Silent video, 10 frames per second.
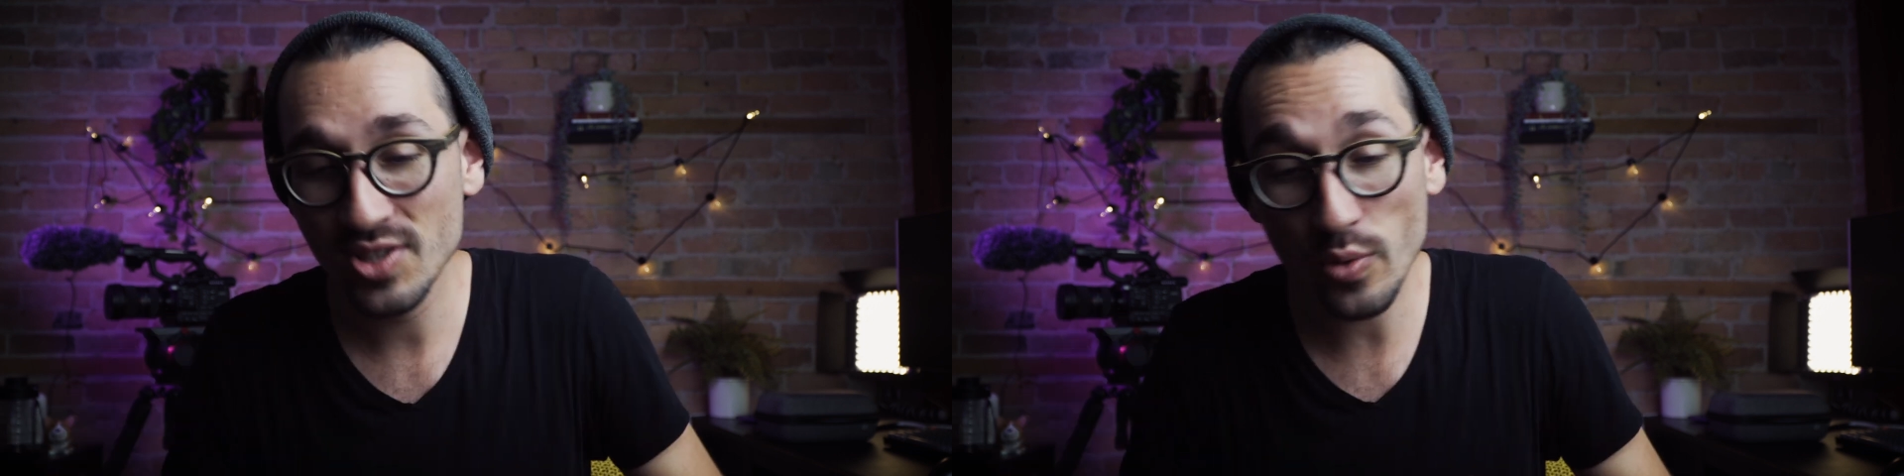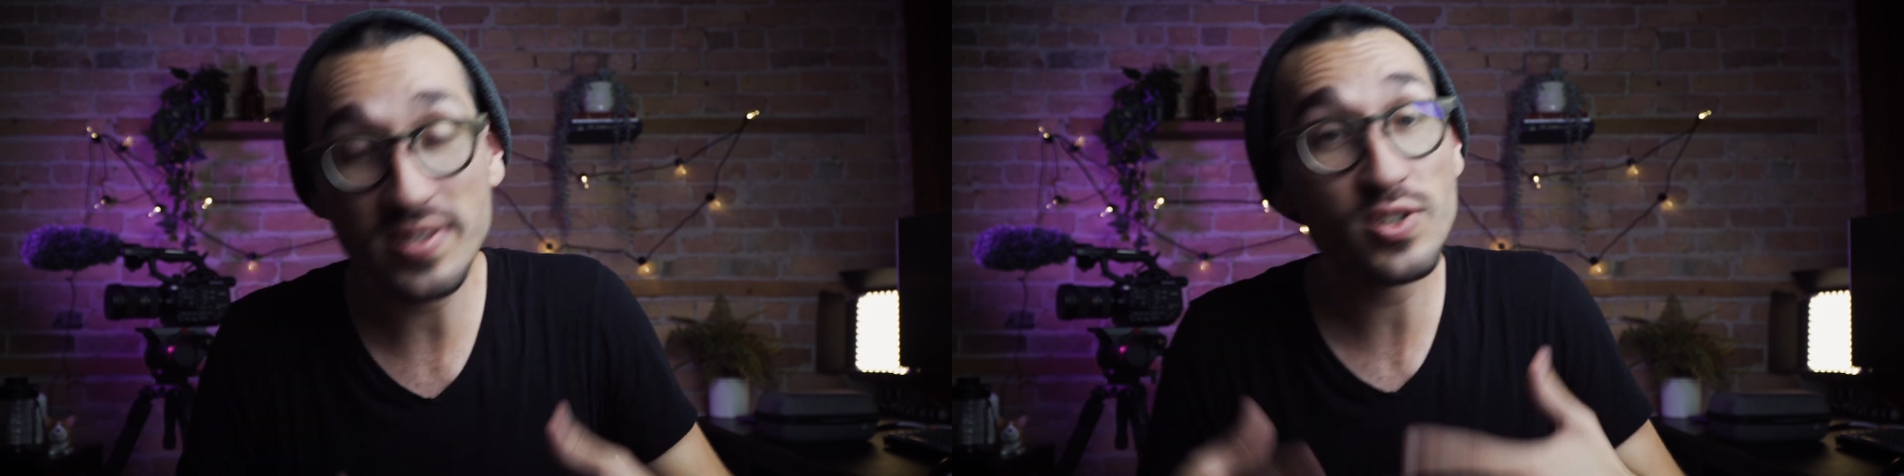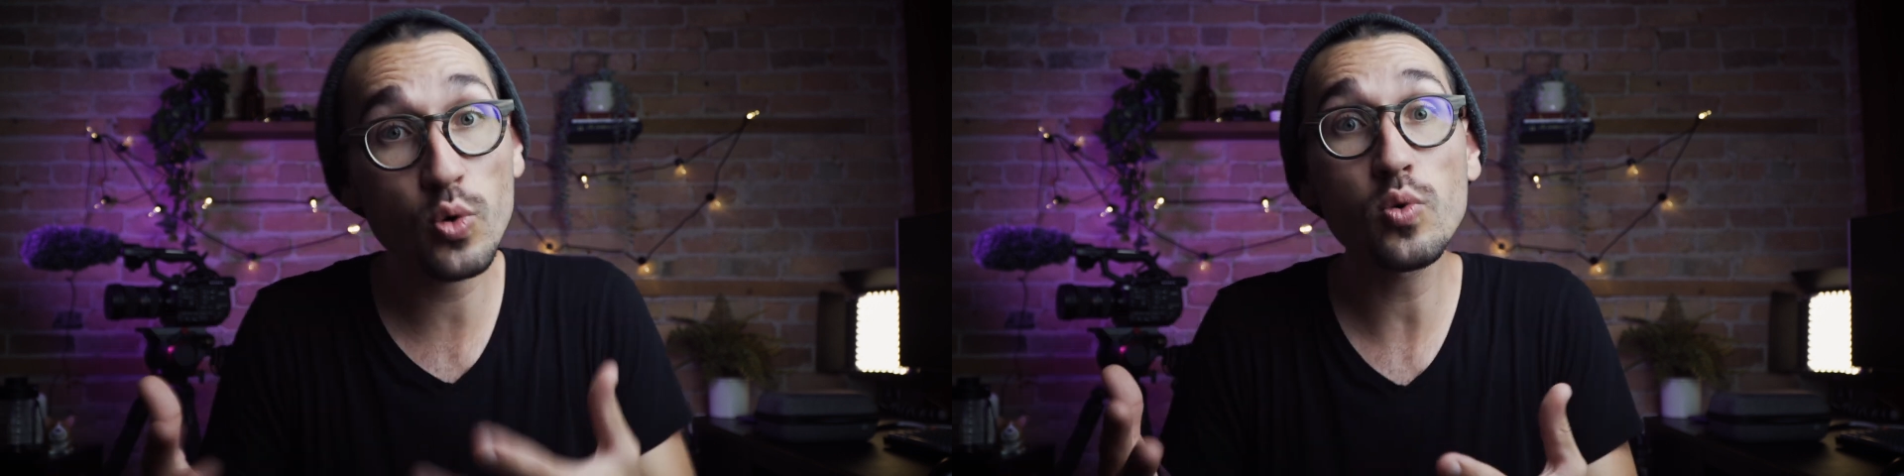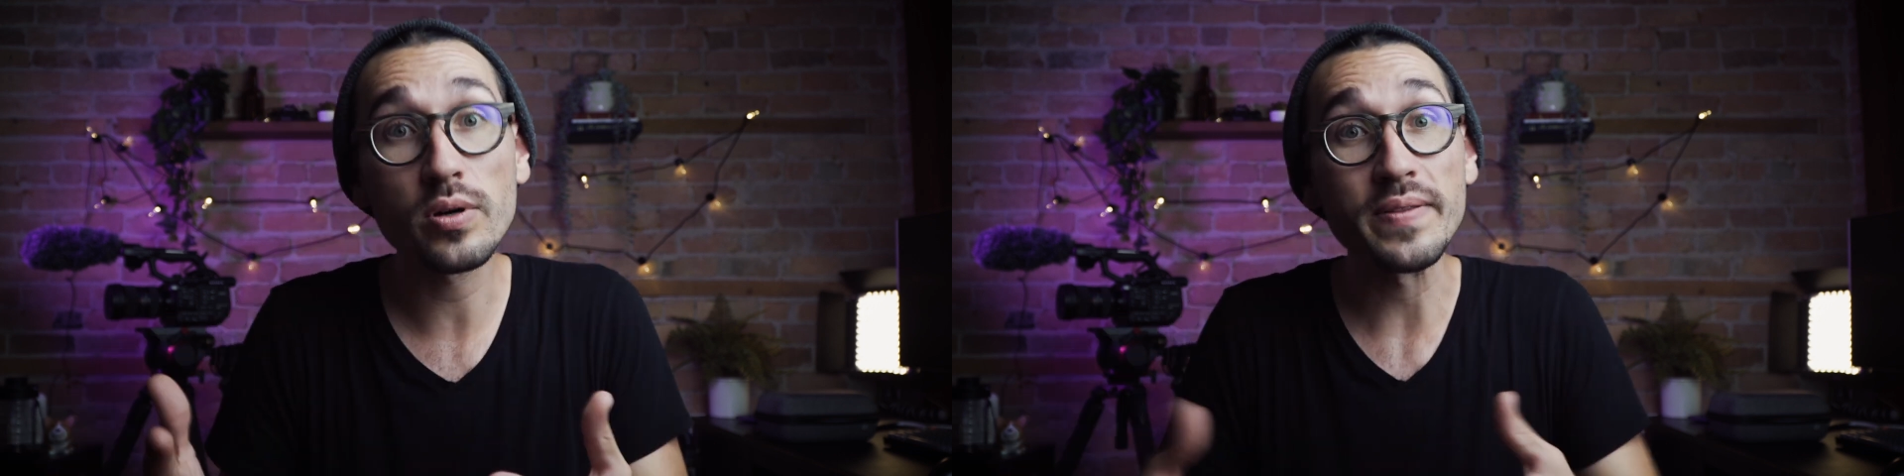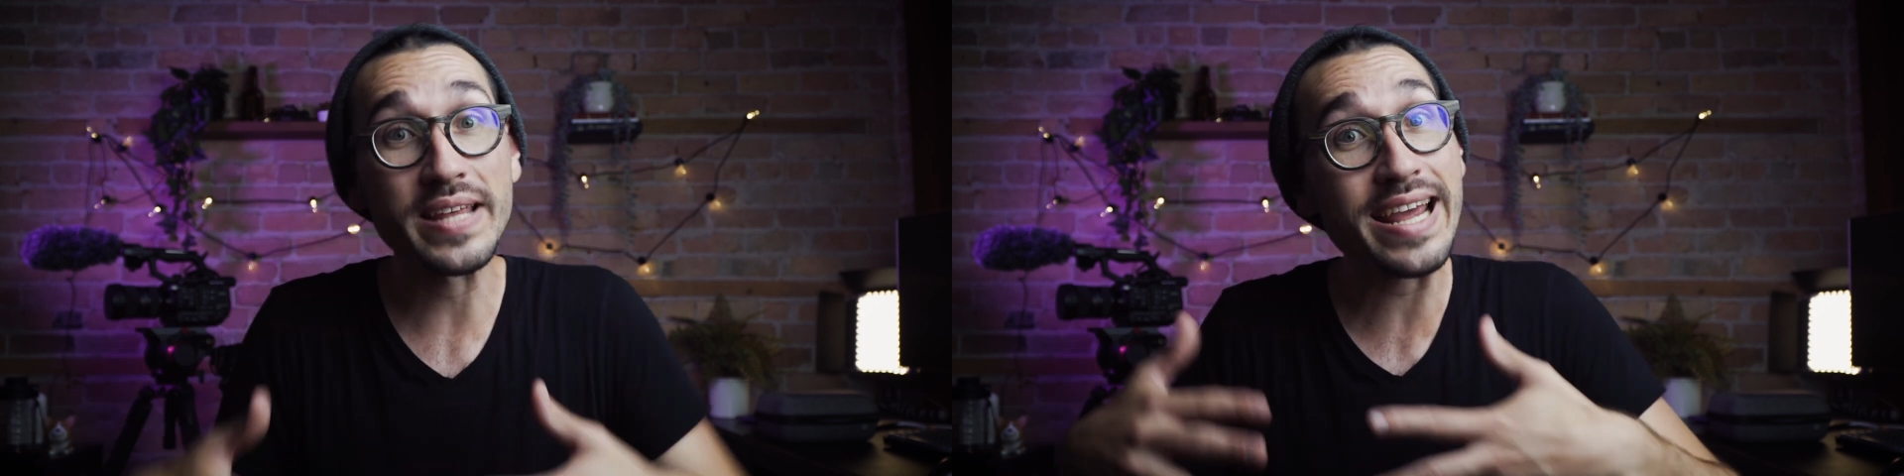So it's
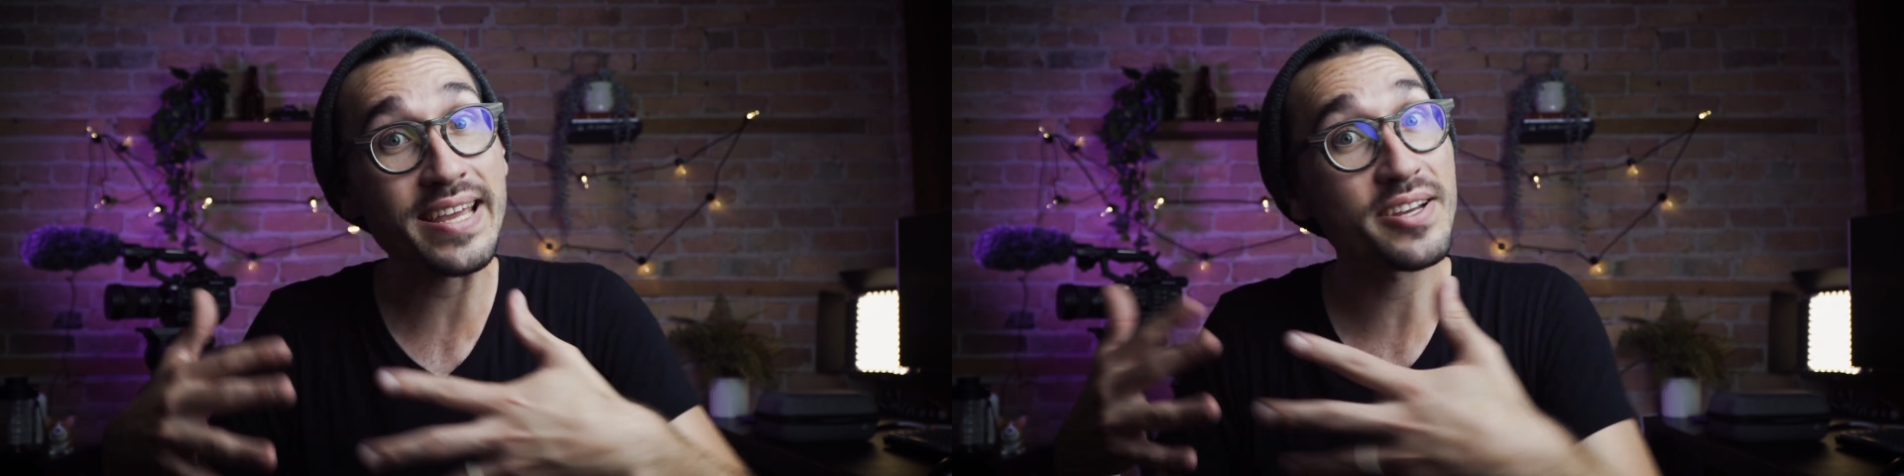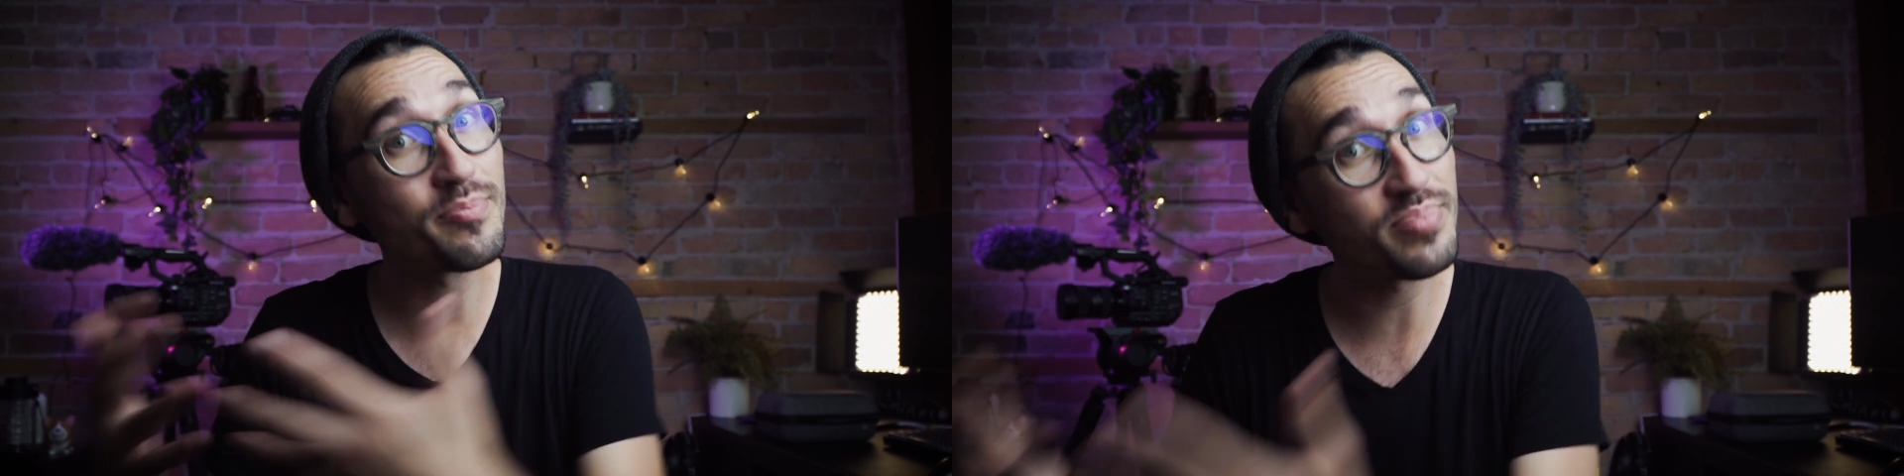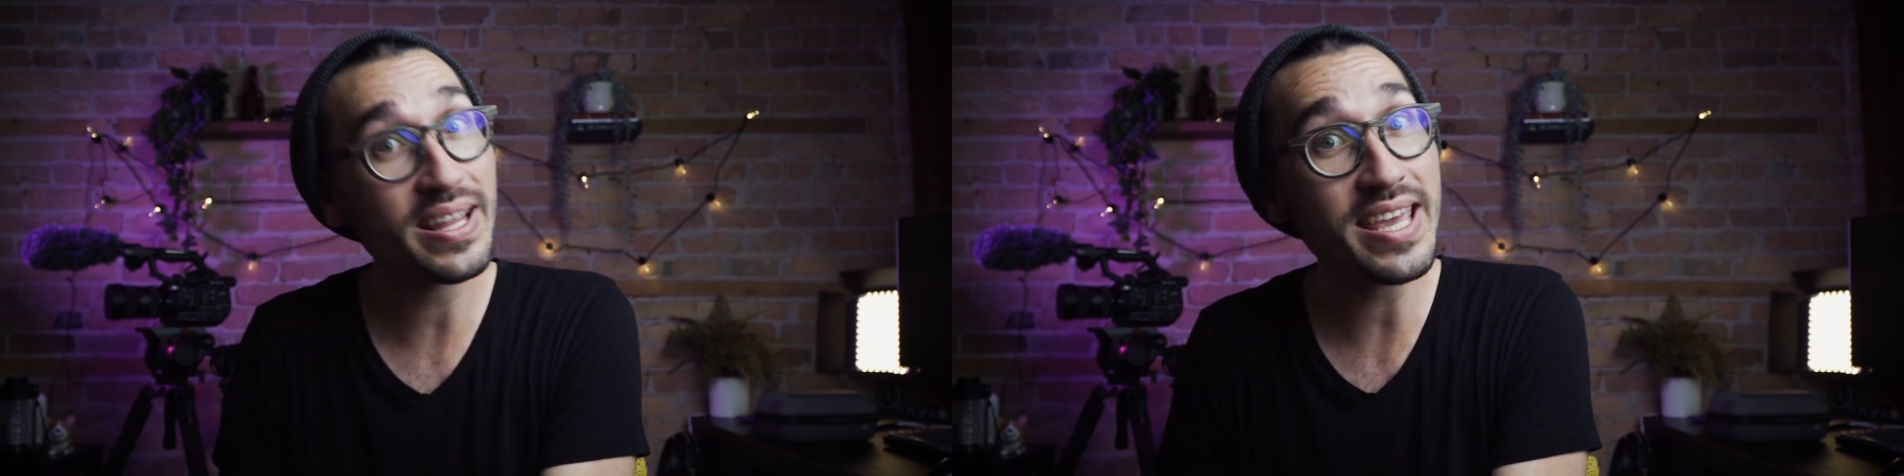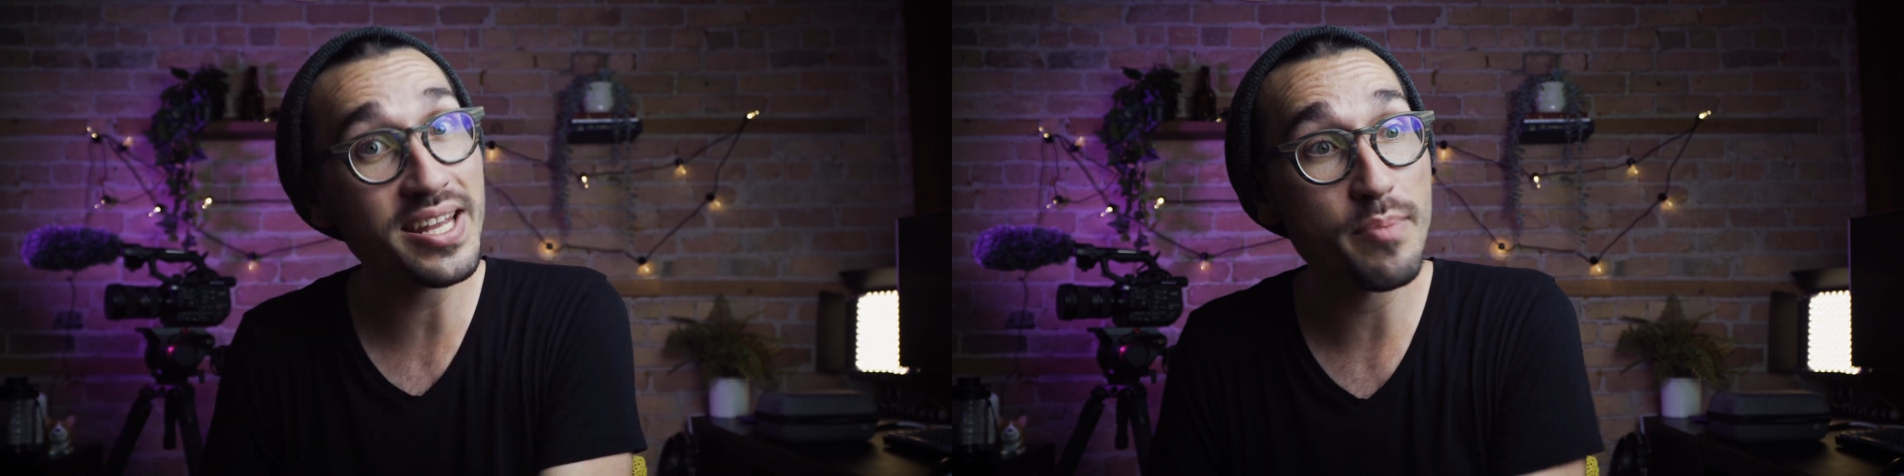cool that I can complain